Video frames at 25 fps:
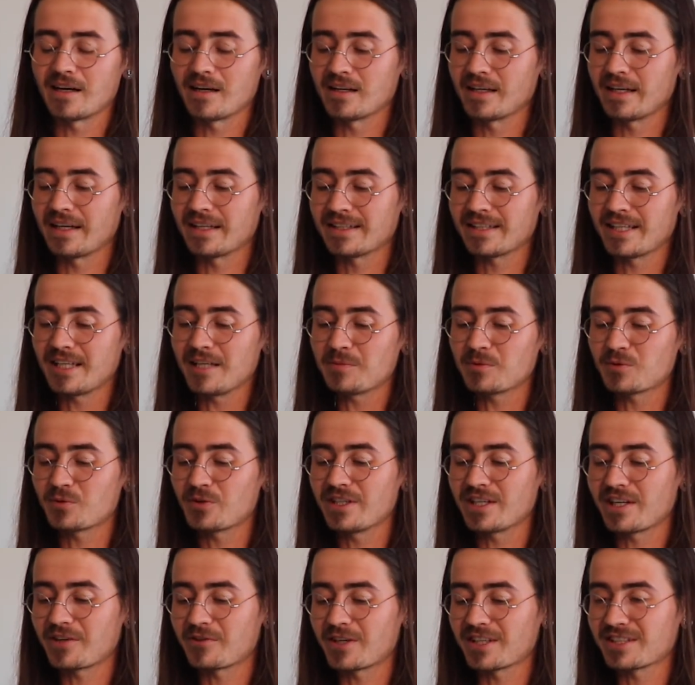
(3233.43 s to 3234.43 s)
it keeps
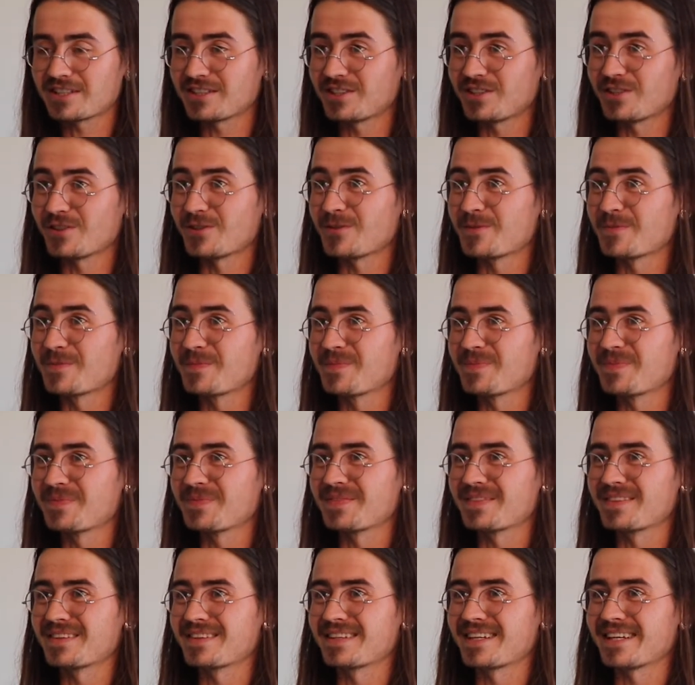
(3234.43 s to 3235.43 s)
redirecting you.
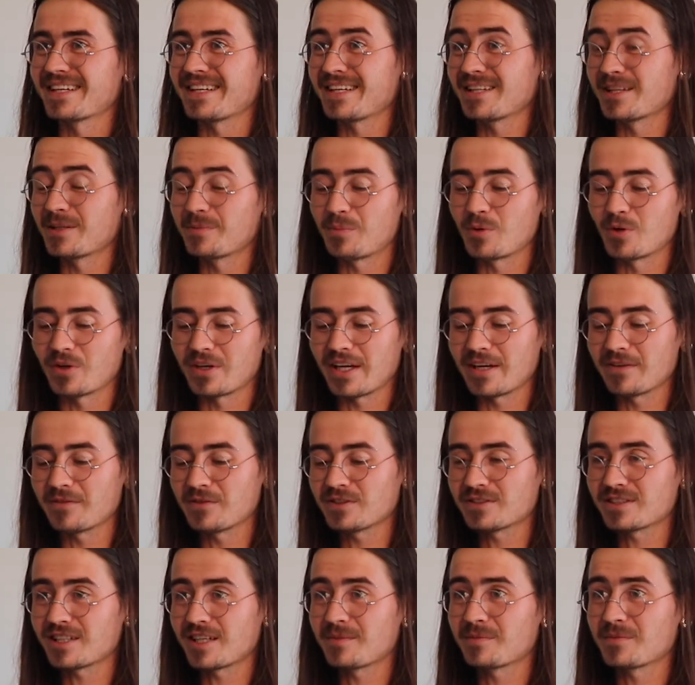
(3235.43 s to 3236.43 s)
Like in the book, every
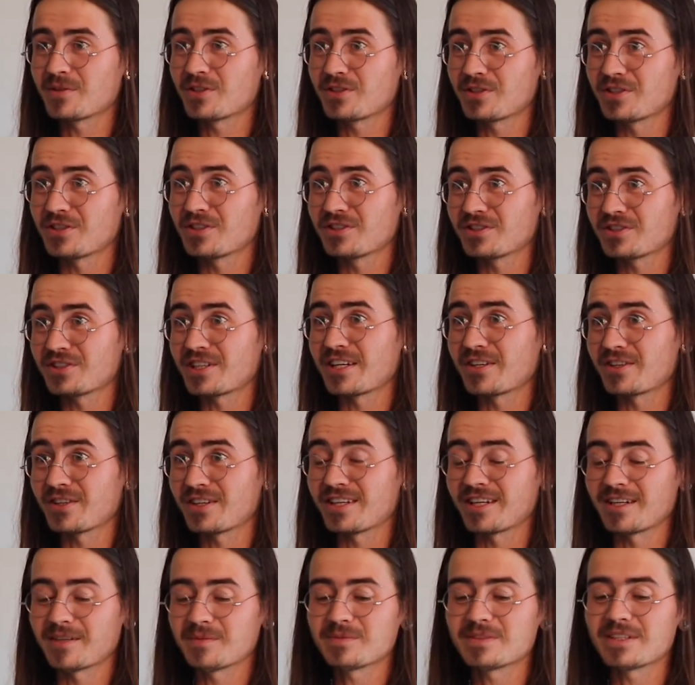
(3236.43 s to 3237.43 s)
time the shadow
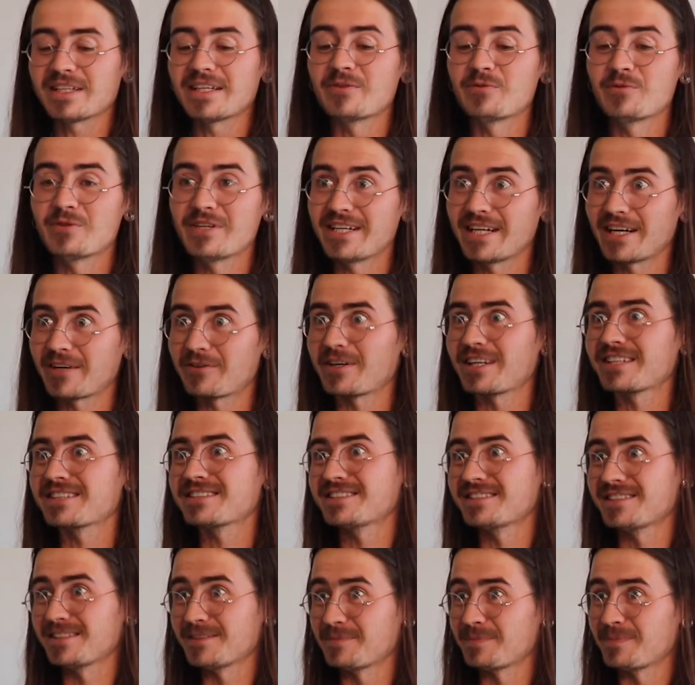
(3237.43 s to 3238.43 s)
comes, it
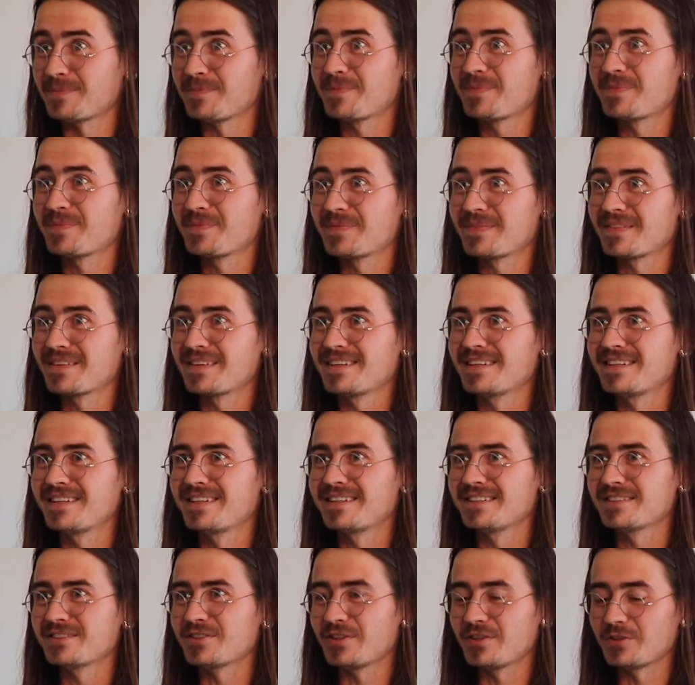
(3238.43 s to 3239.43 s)
redirected him.
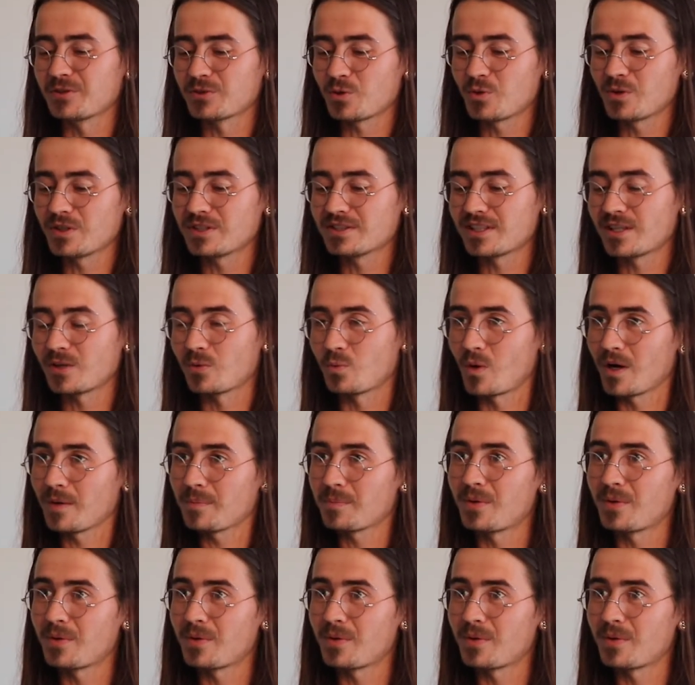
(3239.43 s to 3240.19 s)
So he was always on one